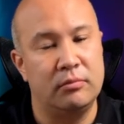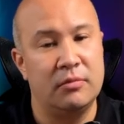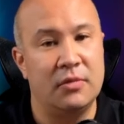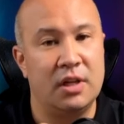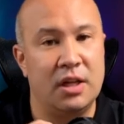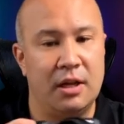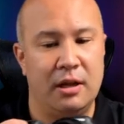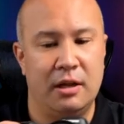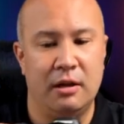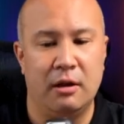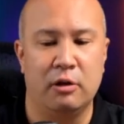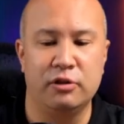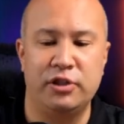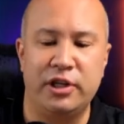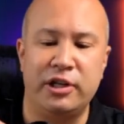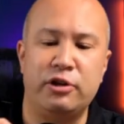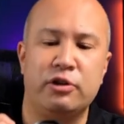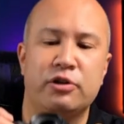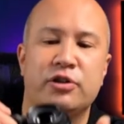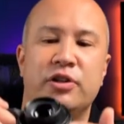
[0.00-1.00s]
Well, it's
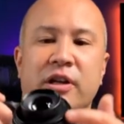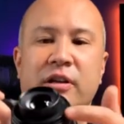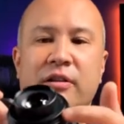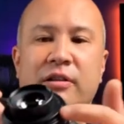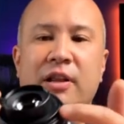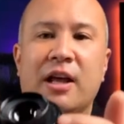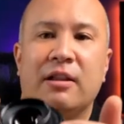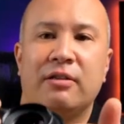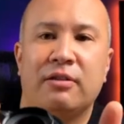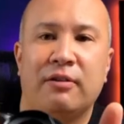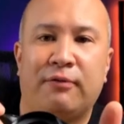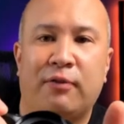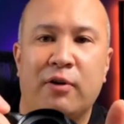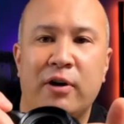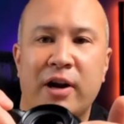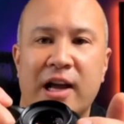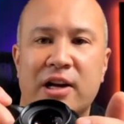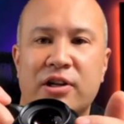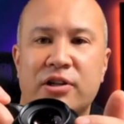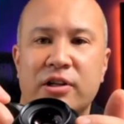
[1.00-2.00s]
interesting that the front
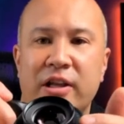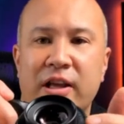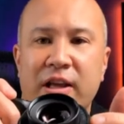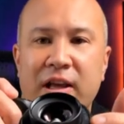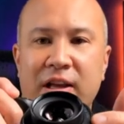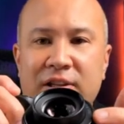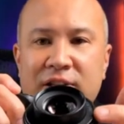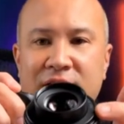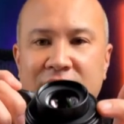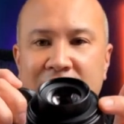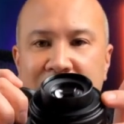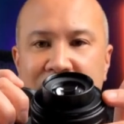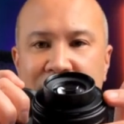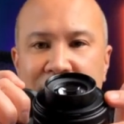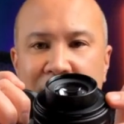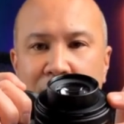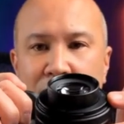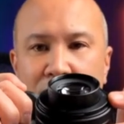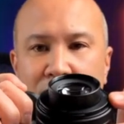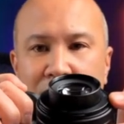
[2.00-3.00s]
actually extends
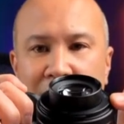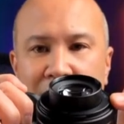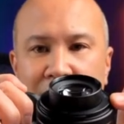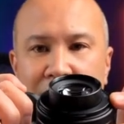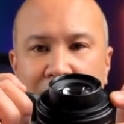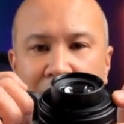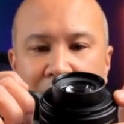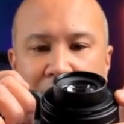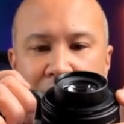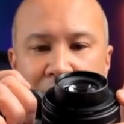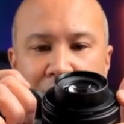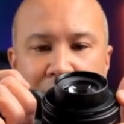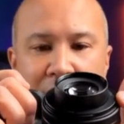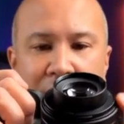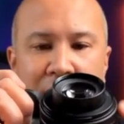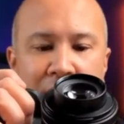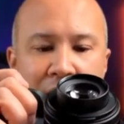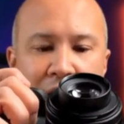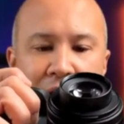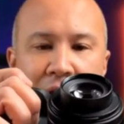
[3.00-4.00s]
out like that.
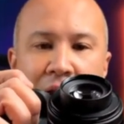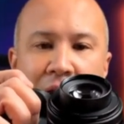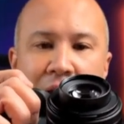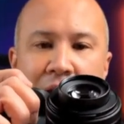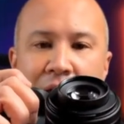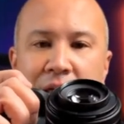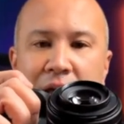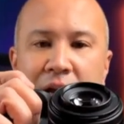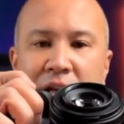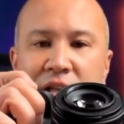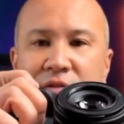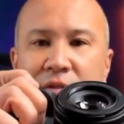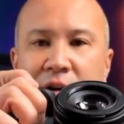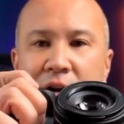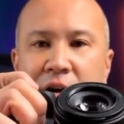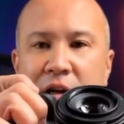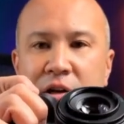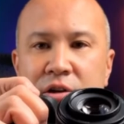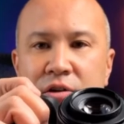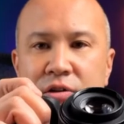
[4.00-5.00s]
That is very
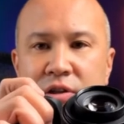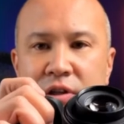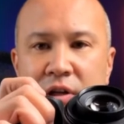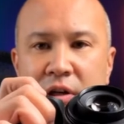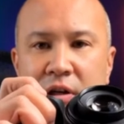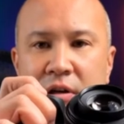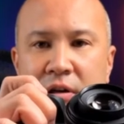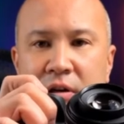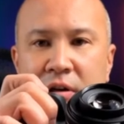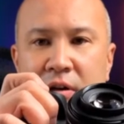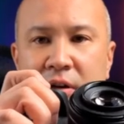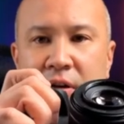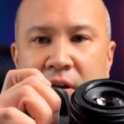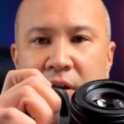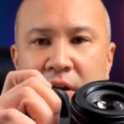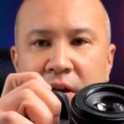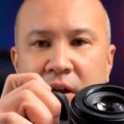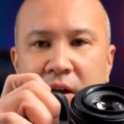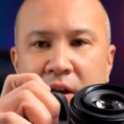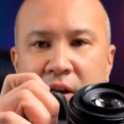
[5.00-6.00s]
interesting.
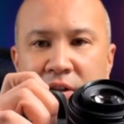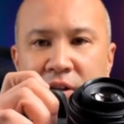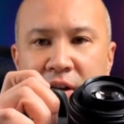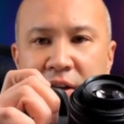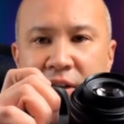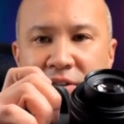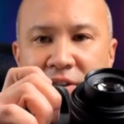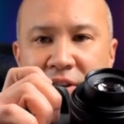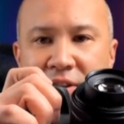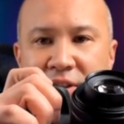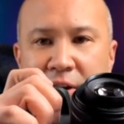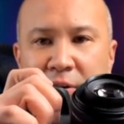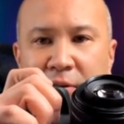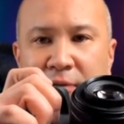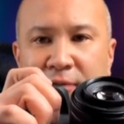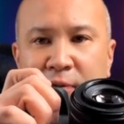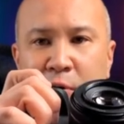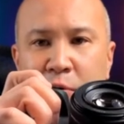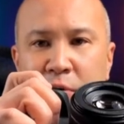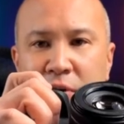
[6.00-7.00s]
So I guess that's how it
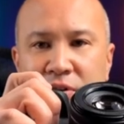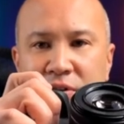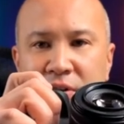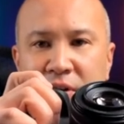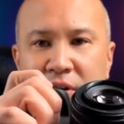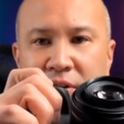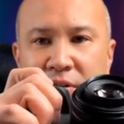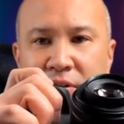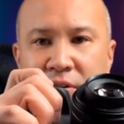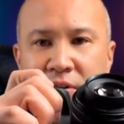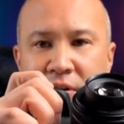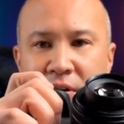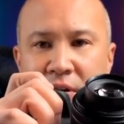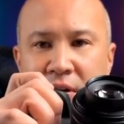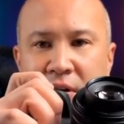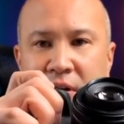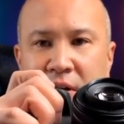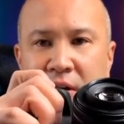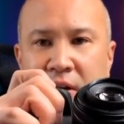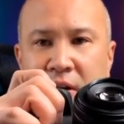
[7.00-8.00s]
focuses.
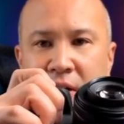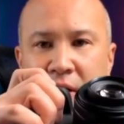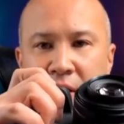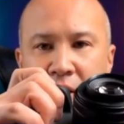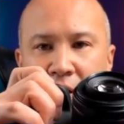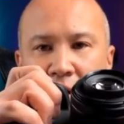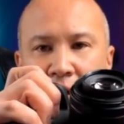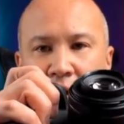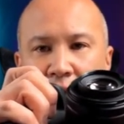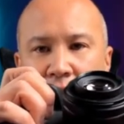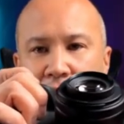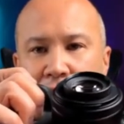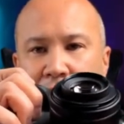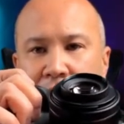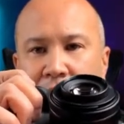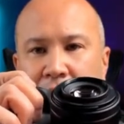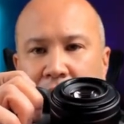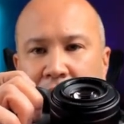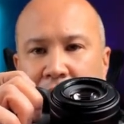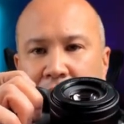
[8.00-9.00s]
Huh.
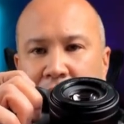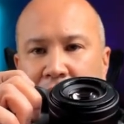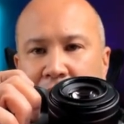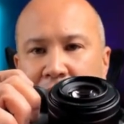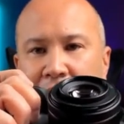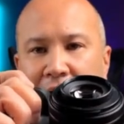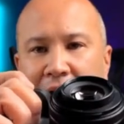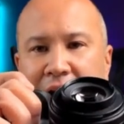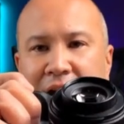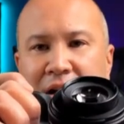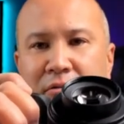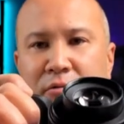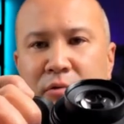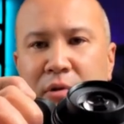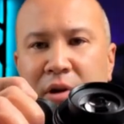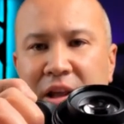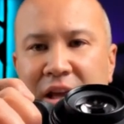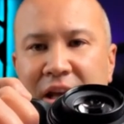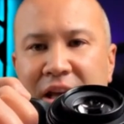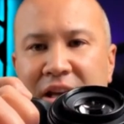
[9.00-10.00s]
I didn't
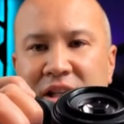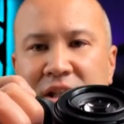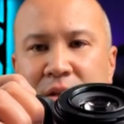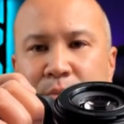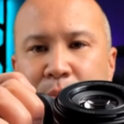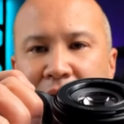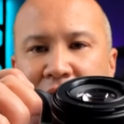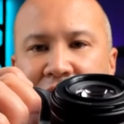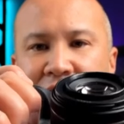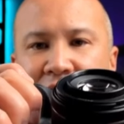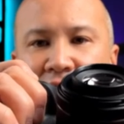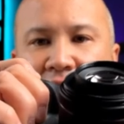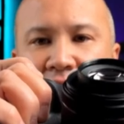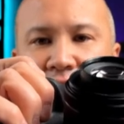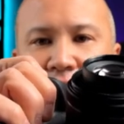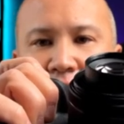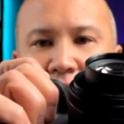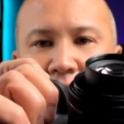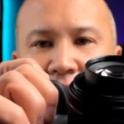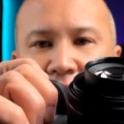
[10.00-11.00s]
really expect it to
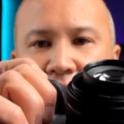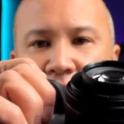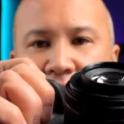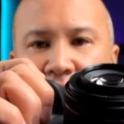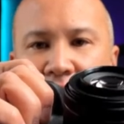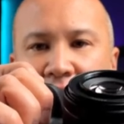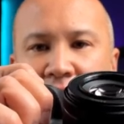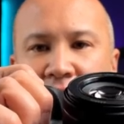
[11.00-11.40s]
do that.